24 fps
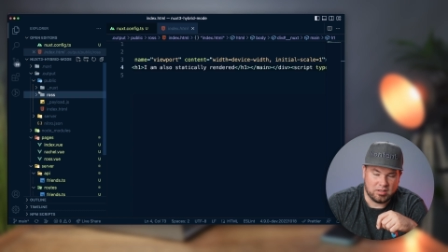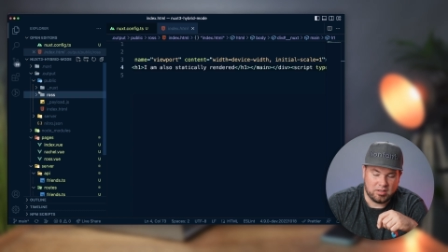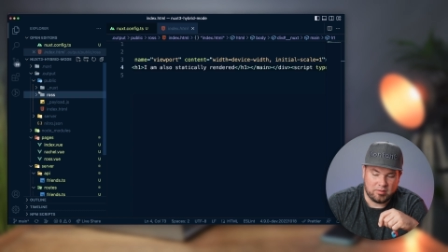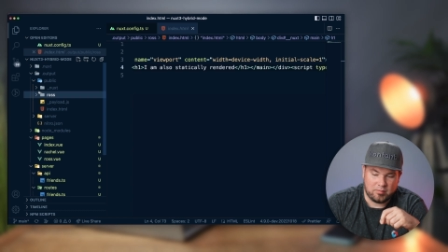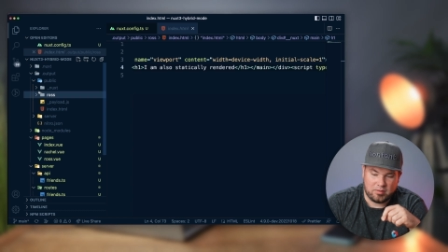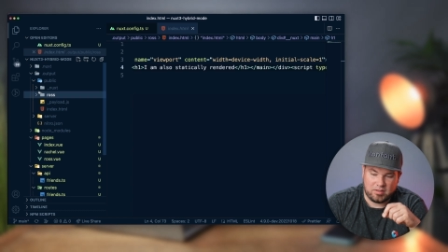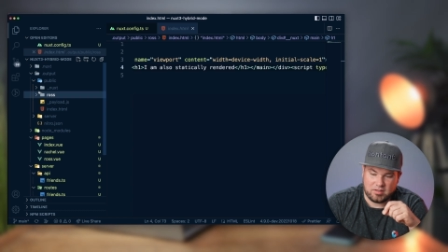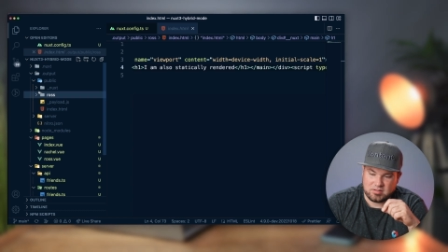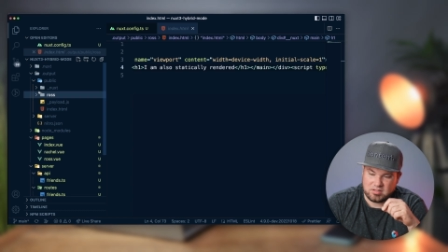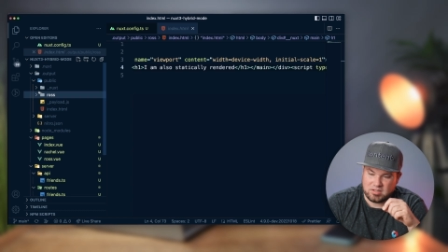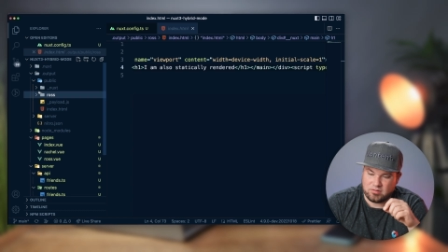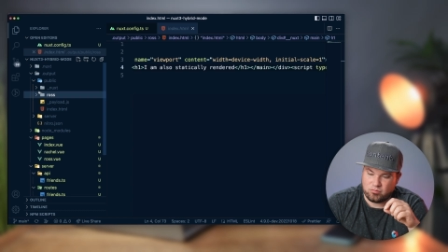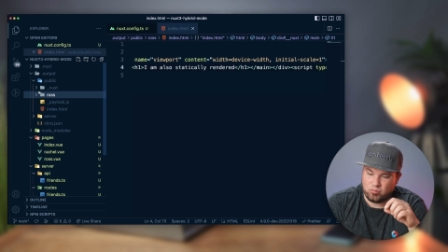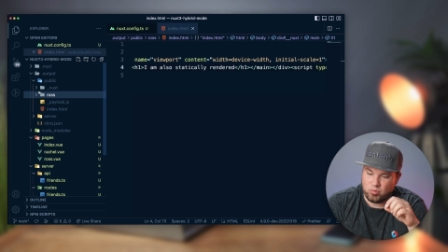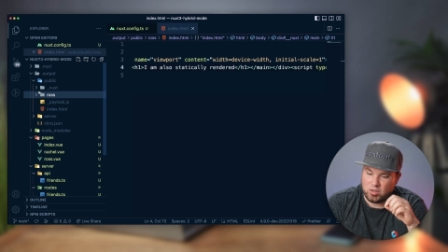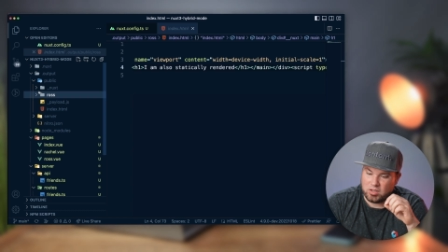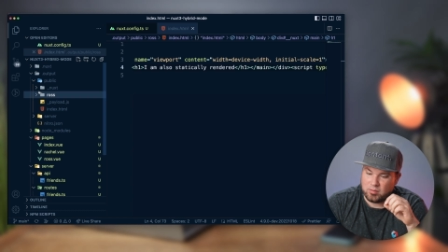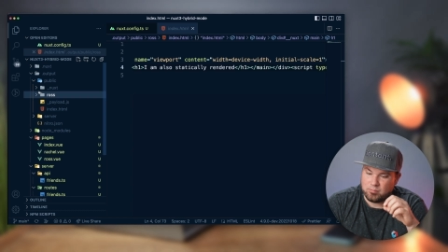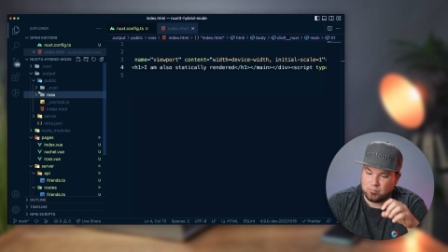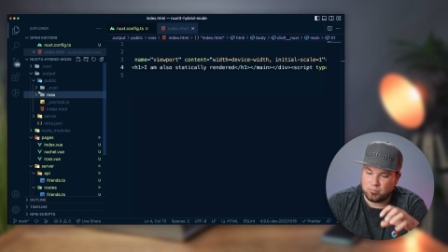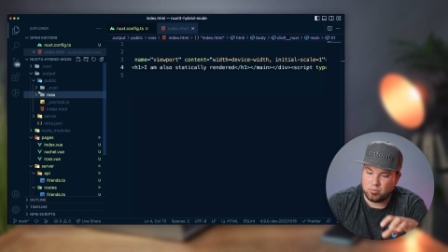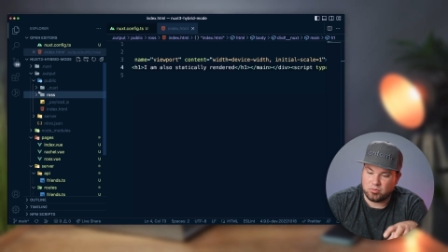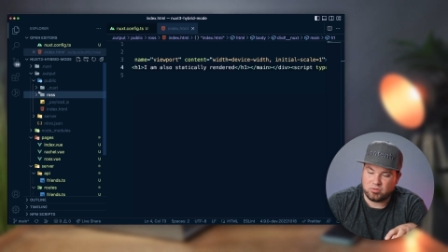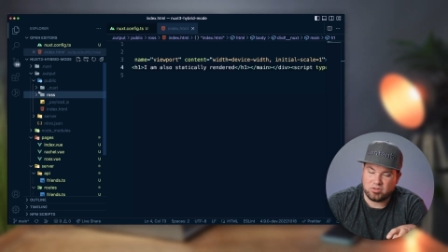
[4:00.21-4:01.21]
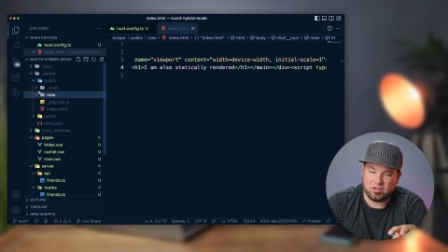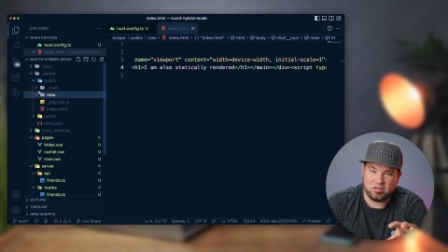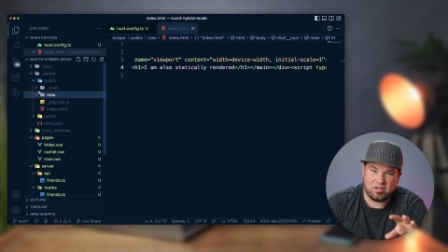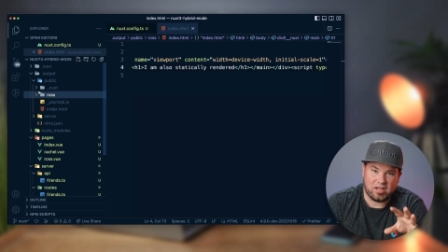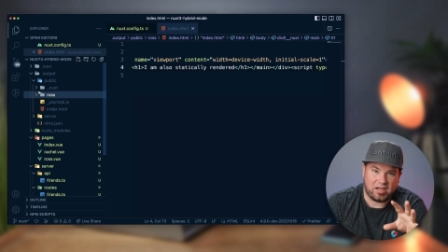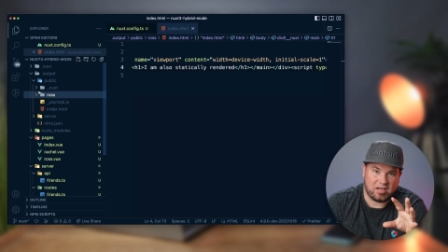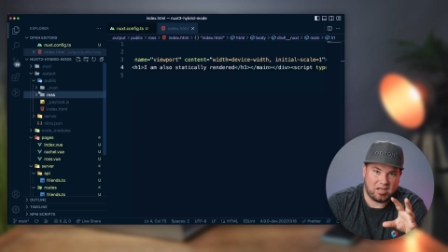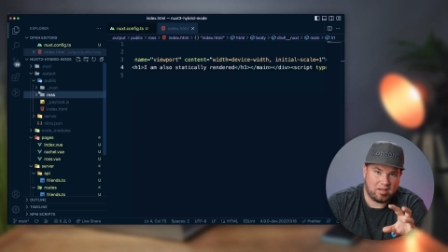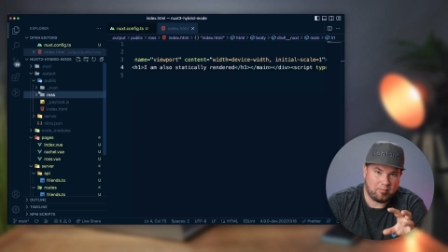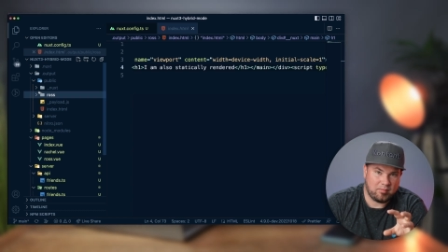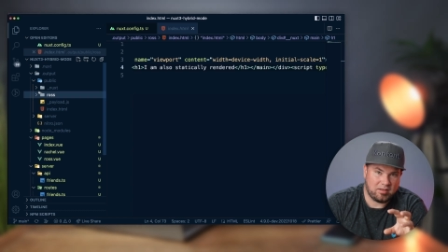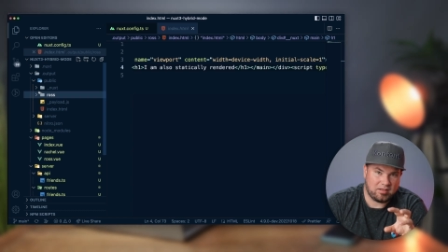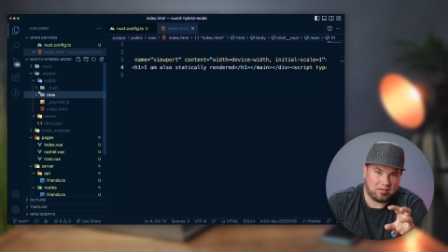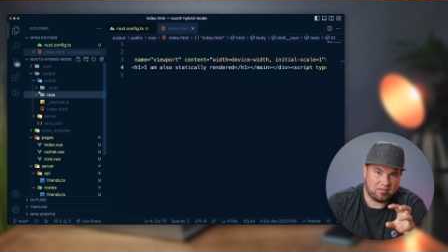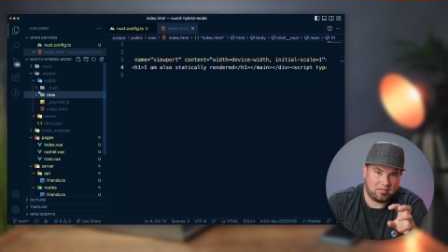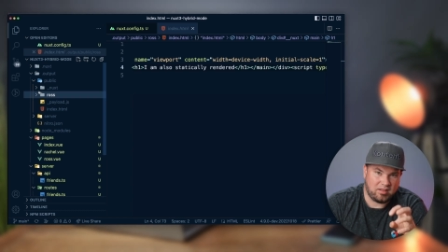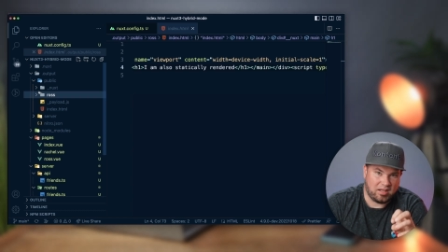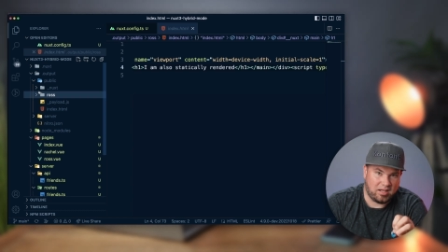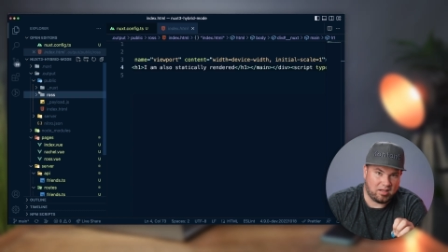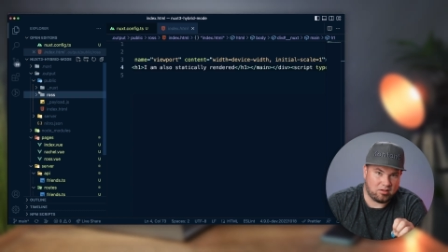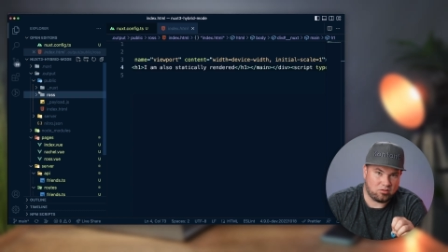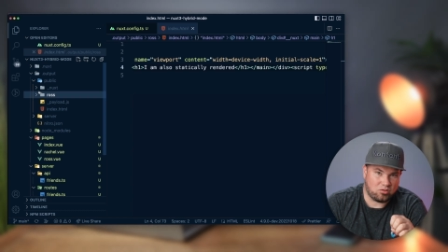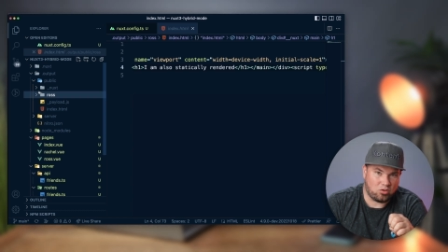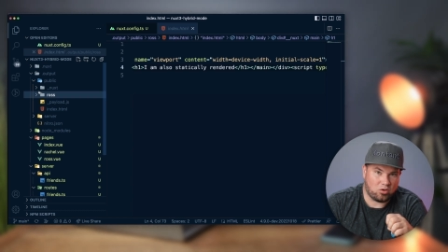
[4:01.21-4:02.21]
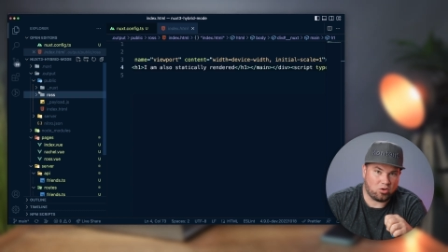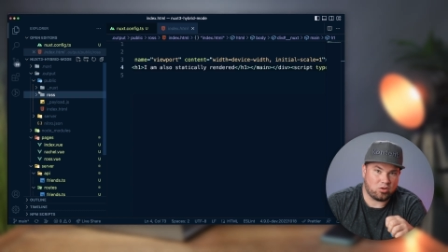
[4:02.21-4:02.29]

because if we can put the dynamic things